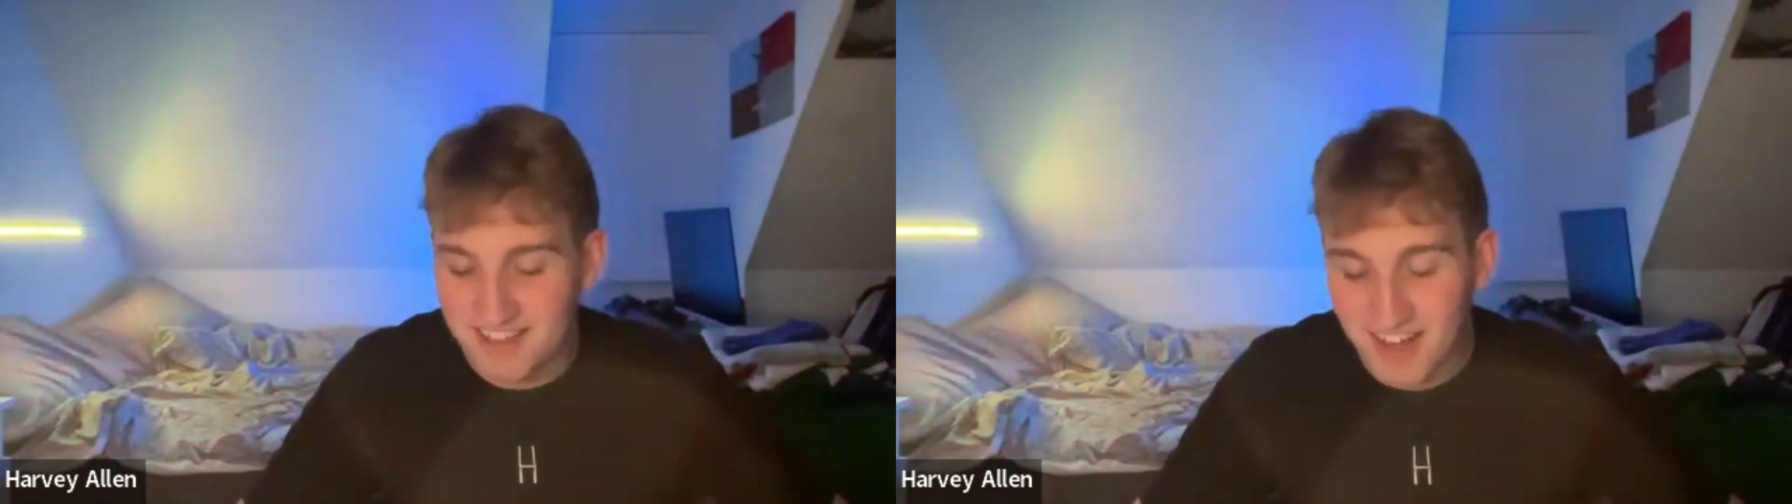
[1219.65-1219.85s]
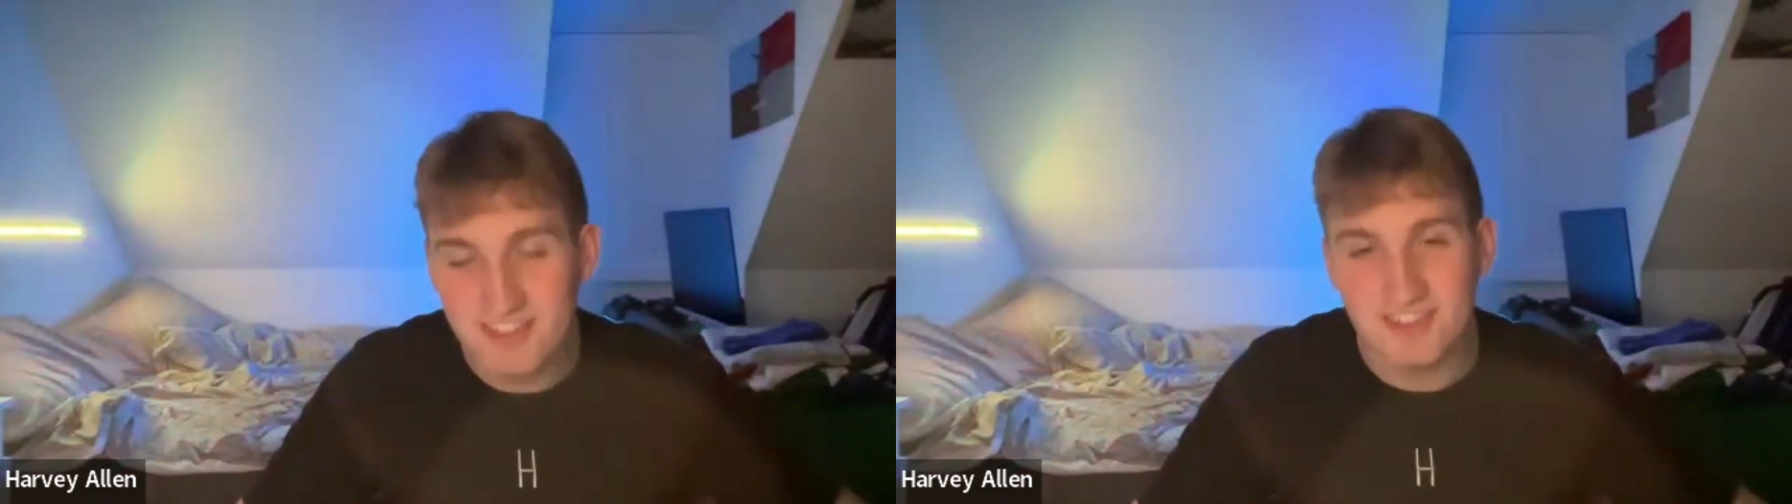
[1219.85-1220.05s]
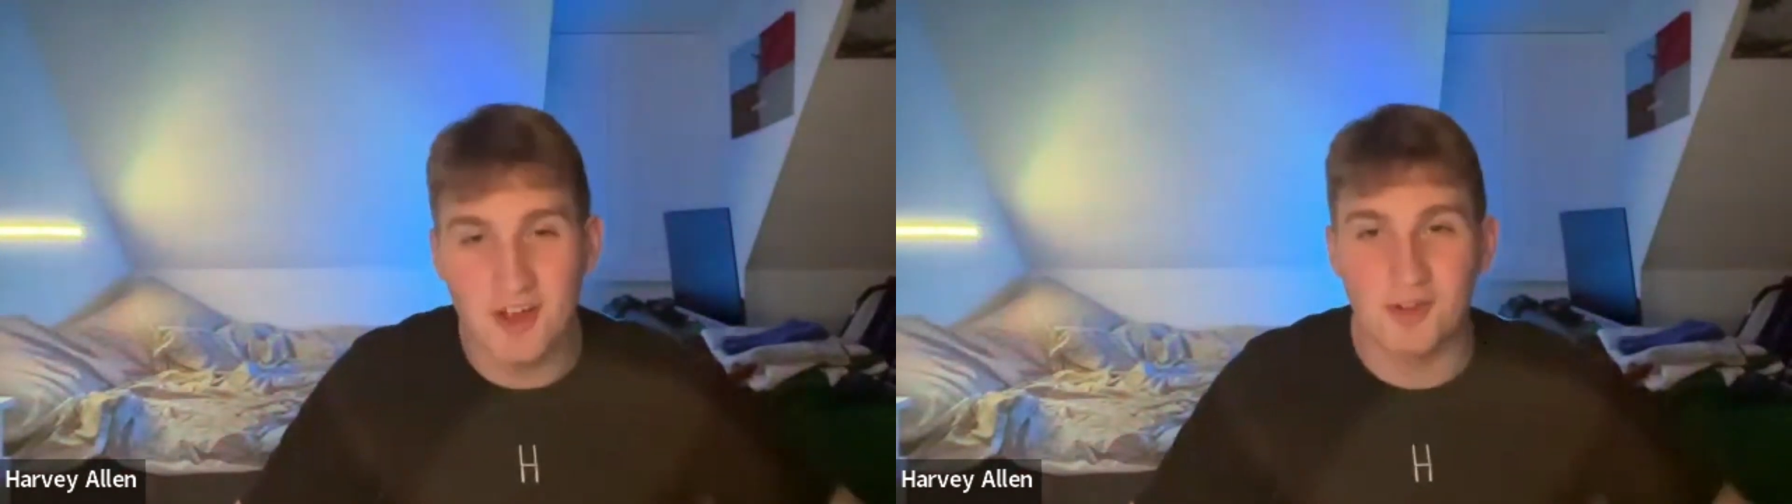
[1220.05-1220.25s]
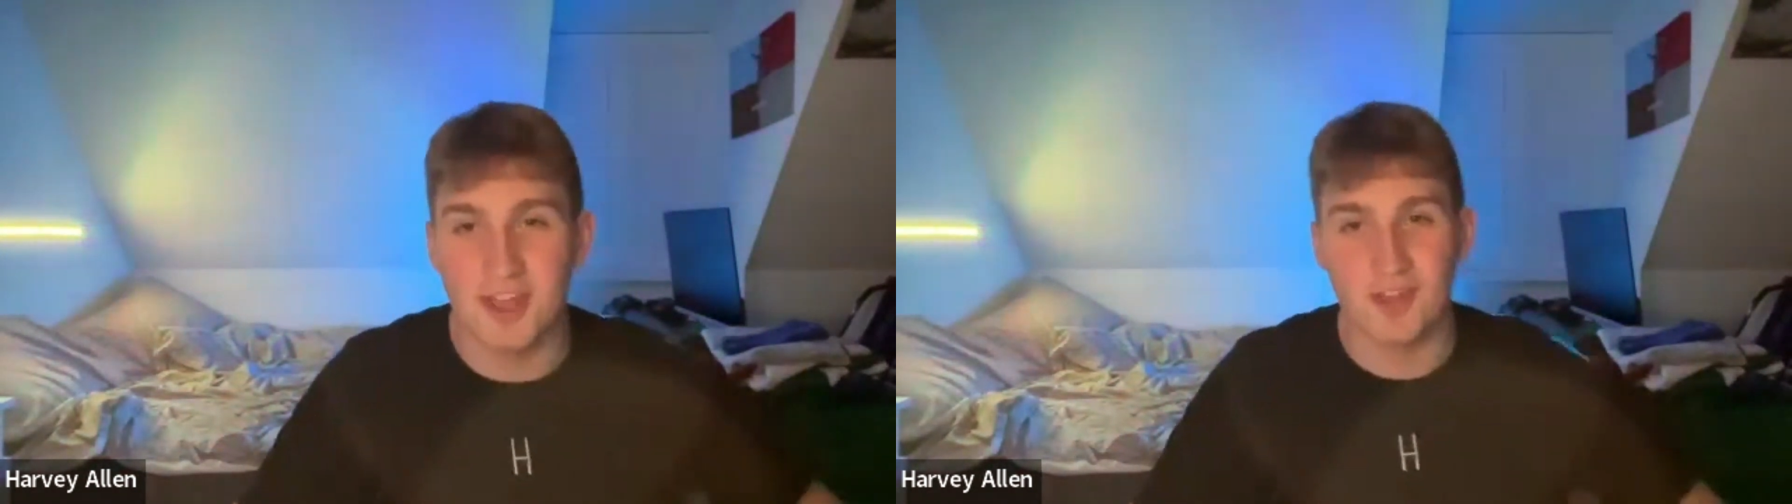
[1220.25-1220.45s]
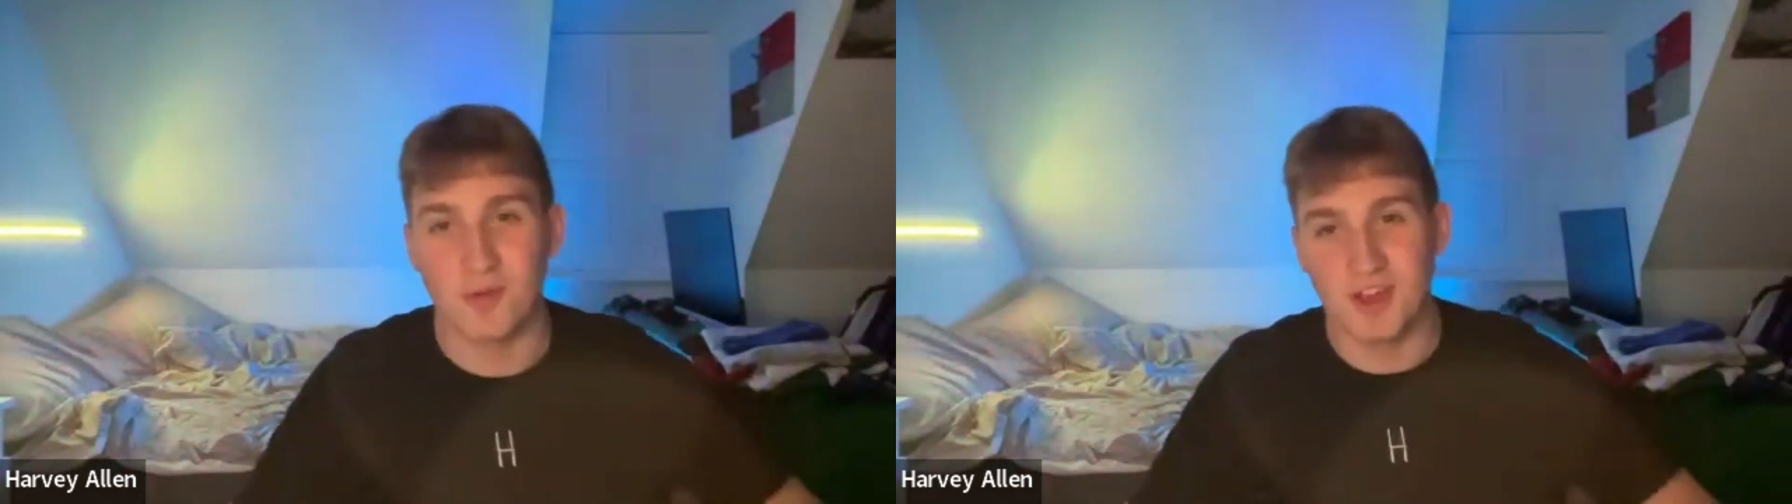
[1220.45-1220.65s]
Glasgow
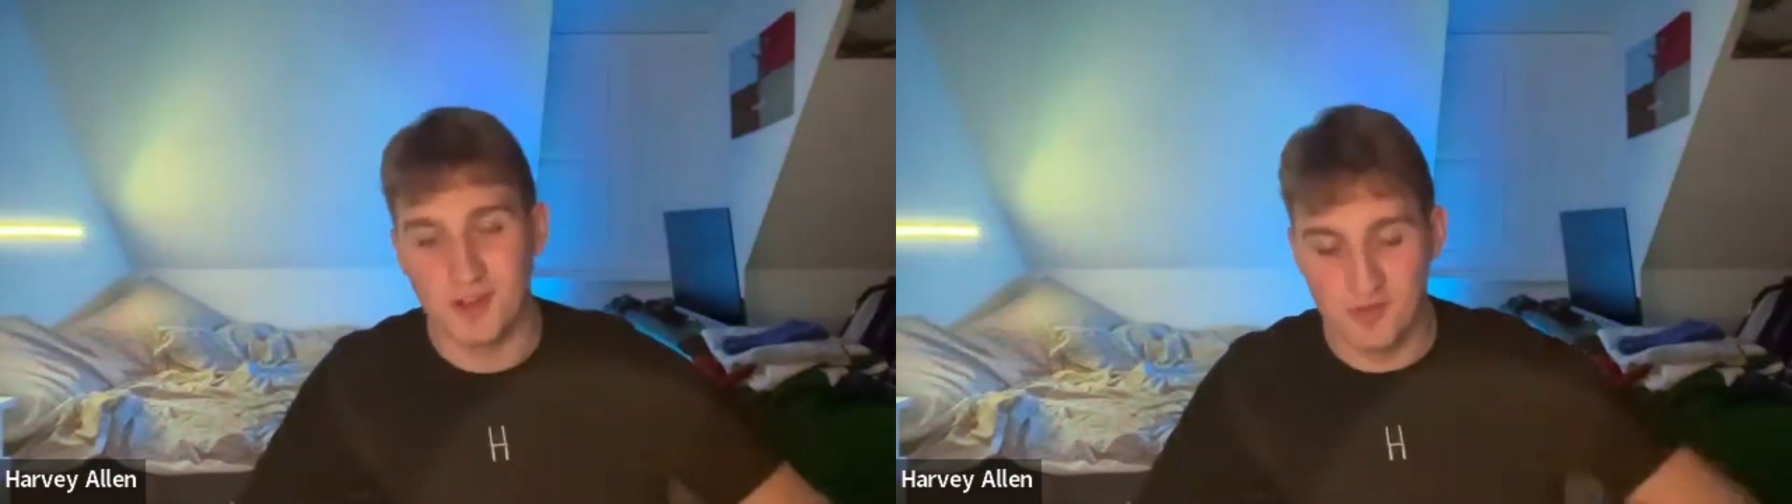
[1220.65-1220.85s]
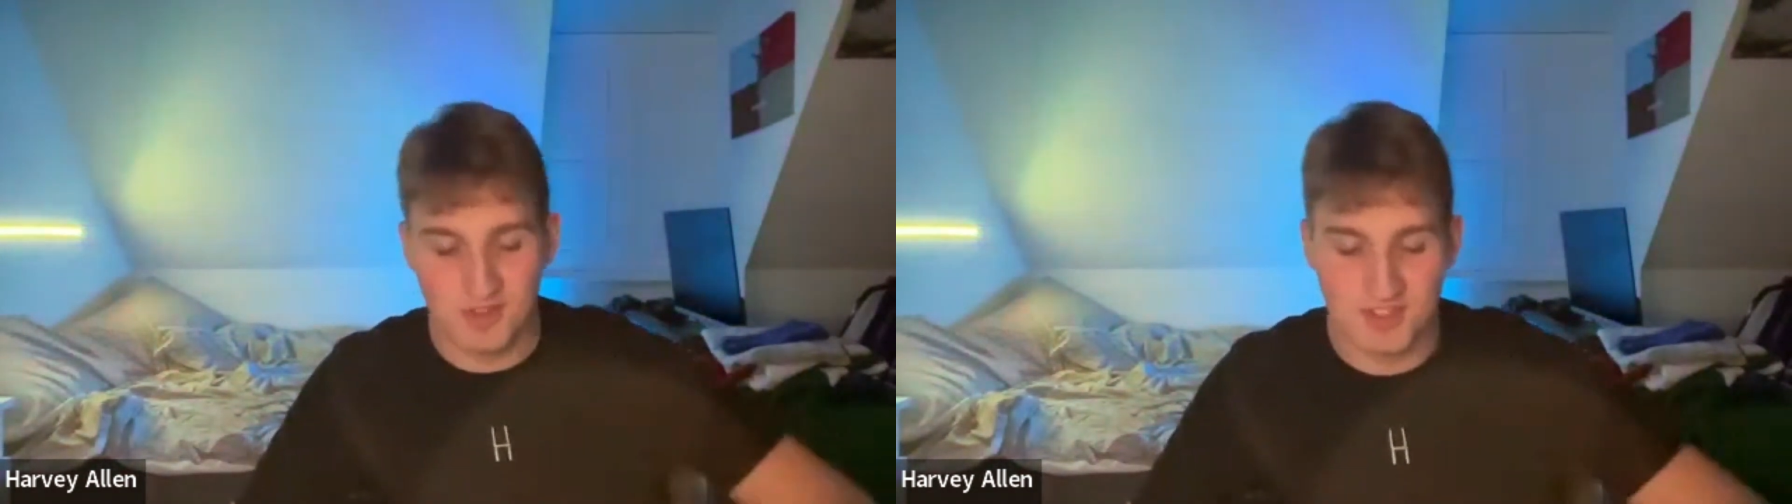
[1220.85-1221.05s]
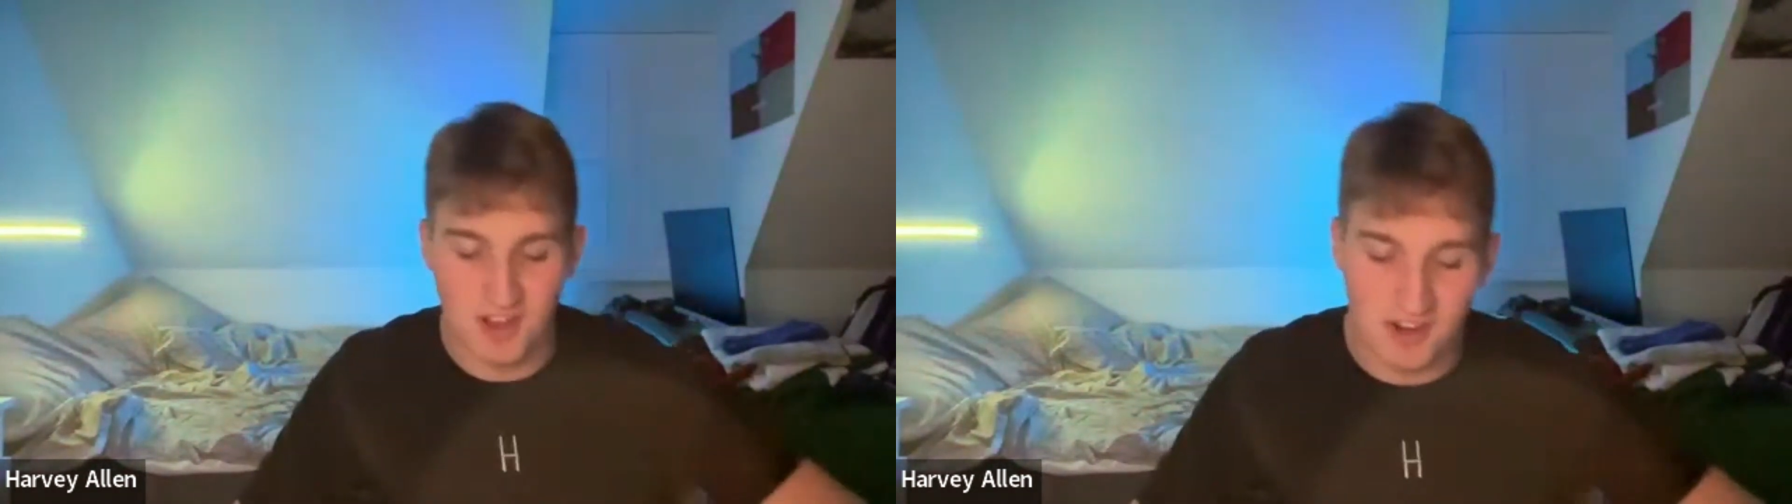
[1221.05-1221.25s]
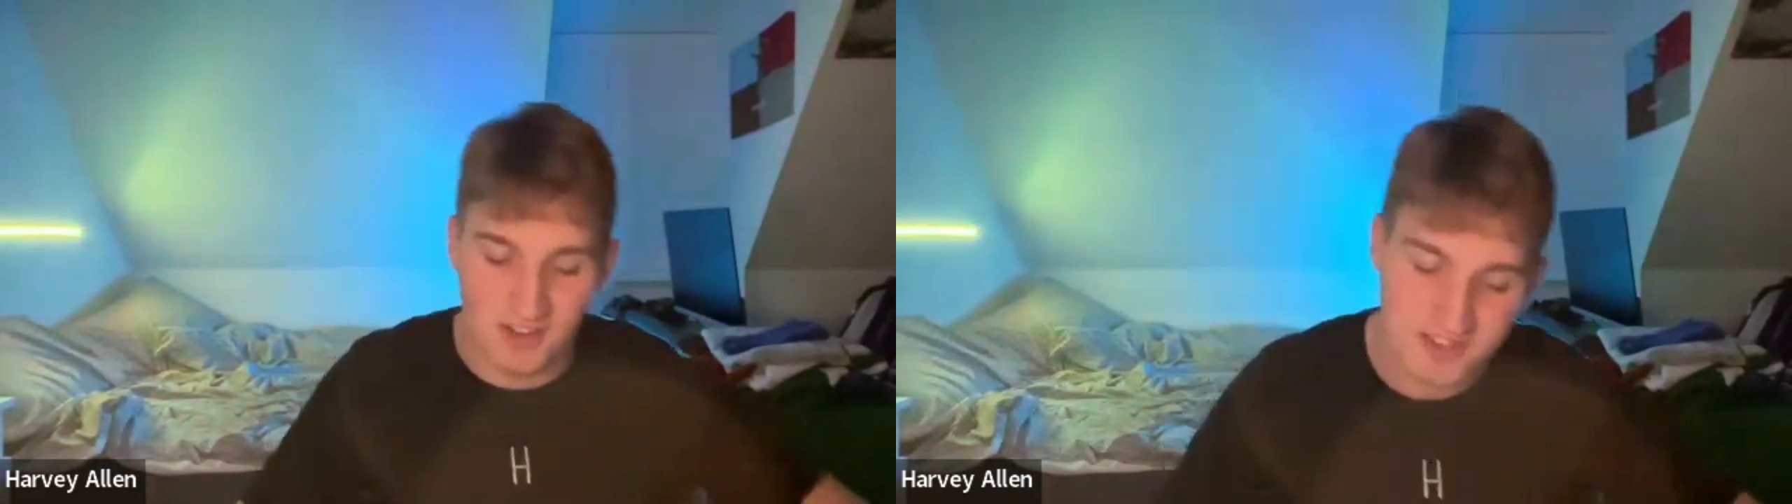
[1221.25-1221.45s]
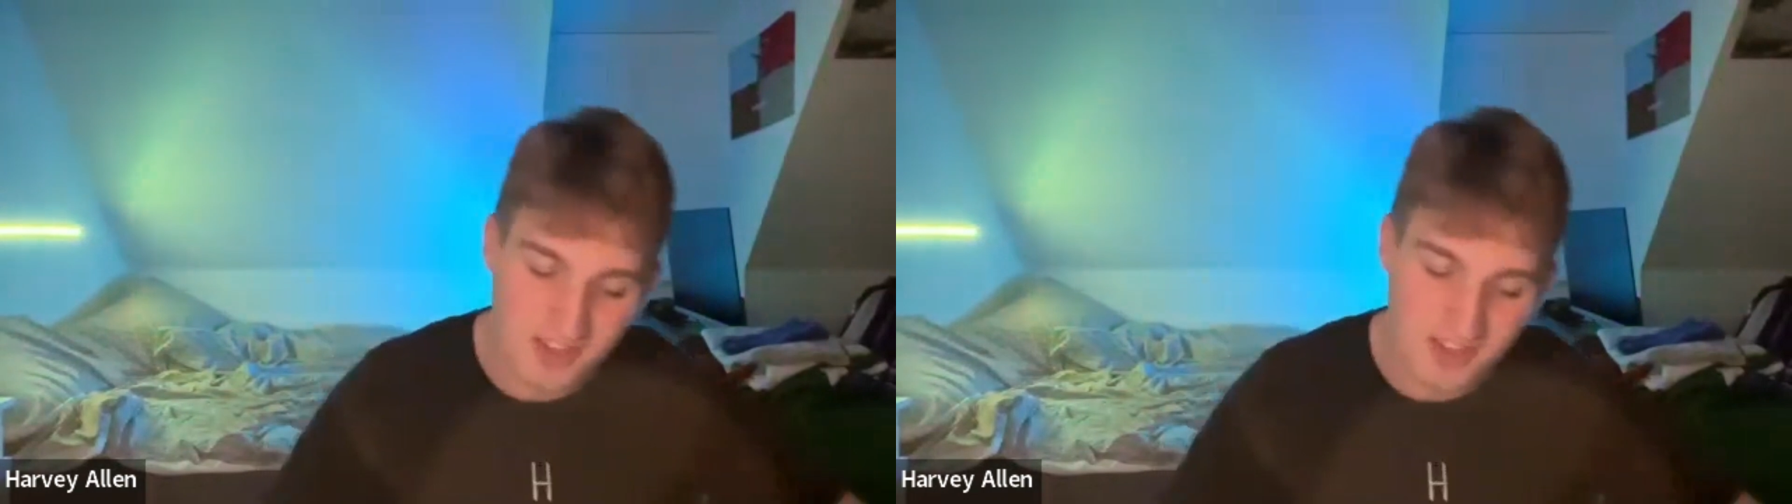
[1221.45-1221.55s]
get the win over the Scarlets